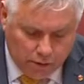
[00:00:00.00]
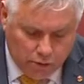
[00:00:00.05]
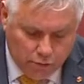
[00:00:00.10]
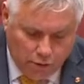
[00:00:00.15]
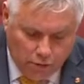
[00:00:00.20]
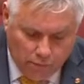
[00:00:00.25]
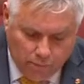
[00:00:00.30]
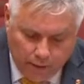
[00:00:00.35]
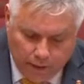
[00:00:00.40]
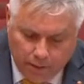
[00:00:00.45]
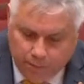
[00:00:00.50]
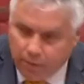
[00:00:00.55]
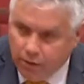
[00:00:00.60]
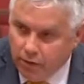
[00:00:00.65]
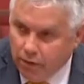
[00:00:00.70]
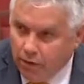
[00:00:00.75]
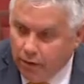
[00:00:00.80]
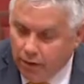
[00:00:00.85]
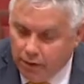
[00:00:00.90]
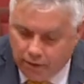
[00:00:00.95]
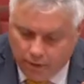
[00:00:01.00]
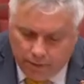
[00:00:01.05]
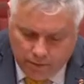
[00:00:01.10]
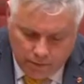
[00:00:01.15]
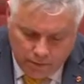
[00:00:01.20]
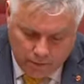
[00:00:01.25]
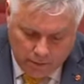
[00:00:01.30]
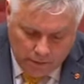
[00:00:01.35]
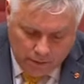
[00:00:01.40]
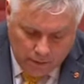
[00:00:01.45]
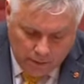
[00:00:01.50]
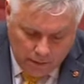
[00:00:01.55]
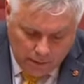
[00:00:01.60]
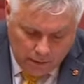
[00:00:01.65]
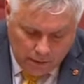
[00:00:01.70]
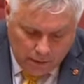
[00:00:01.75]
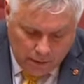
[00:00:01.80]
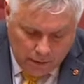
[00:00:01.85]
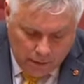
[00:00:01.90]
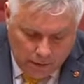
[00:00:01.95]
12-month period,
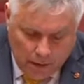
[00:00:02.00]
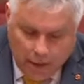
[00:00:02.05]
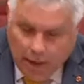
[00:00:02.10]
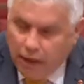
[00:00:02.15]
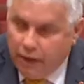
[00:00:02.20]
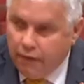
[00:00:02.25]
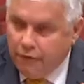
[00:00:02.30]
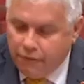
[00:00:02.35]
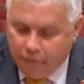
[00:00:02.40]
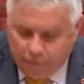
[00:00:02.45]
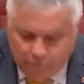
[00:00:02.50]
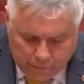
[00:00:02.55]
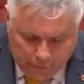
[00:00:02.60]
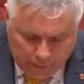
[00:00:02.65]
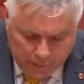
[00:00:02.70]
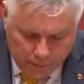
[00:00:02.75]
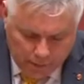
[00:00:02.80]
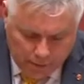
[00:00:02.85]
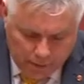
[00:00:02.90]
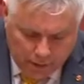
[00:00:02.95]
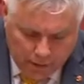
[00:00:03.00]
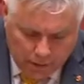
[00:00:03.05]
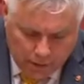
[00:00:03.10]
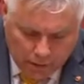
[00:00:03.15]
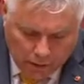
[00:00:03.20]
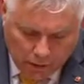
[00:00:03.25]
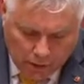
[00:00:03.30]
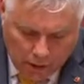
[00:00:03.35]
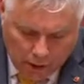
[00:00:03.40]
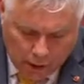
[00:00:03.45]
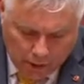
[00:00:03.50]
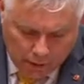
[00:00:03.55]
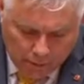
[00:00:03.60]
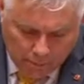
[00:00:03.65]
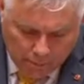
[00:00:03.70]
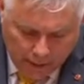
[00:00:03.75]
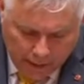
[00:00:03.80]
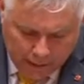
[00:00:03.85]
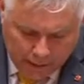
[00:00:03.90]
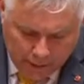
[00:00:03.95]
and a 15% decline in
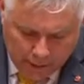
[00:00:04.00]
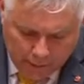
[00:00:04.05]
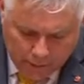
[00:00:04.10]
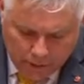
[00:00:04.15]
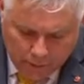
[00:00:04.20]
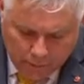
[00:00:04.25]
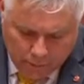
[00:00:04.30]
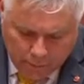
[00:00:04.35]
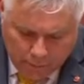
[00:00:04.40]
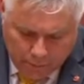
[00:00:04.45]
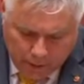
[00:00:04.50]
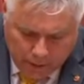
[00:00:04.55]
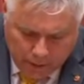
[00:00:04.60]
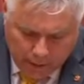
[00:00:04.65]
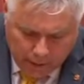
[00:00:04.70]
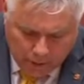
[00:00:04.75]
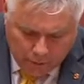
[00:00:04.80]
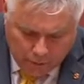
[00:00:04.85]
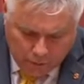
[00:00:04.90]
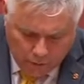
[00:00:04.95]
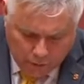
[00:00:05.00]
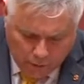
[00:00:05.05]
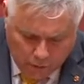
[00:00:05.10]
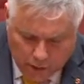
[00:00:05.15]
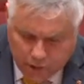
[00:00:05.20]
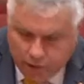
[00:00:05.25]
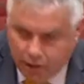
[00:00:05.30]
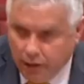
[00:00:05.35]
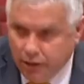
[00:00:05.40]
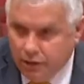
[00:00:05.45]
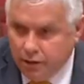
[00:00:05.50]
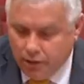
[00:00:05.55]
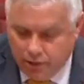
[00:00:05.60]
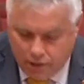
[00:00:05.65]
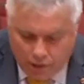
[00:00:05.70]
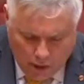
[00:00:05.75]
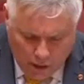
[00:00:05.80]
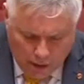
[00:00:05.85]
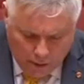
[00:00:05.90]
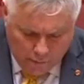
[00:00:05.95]
maintenance and repair organisations
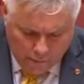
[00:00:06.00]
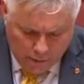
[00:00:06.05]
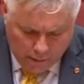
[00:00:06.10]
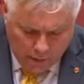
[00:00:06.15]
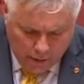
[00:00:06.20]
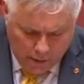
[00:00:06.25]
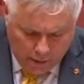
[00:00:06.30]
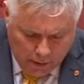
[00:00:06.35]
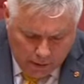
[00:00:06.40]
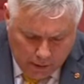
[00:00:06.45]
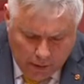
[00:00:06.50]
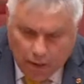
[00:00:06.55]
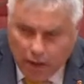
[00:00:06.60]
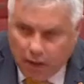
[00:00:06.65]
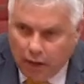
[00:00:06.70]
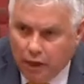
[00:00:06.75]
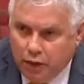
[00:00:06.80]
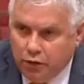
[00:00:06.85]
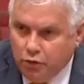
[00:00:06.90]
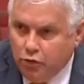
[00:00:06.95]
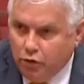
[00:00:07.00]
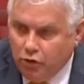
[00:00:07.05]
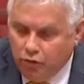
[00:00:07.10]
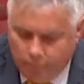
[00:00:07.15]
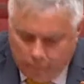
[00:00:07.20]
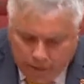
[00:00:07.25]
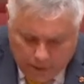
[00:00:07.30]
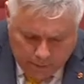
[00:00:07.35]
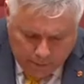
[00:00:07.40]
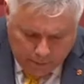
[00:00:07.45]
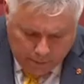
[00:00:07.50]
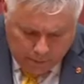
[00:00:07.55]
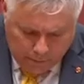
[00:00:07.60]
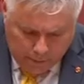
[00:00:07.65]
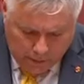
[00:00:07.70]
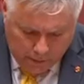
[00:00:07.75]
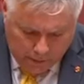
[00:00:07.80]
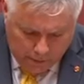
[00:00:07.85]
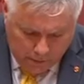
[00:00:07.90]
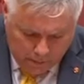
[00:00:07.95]
over a 12-month
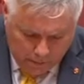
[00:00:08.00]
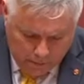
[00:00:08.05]
period.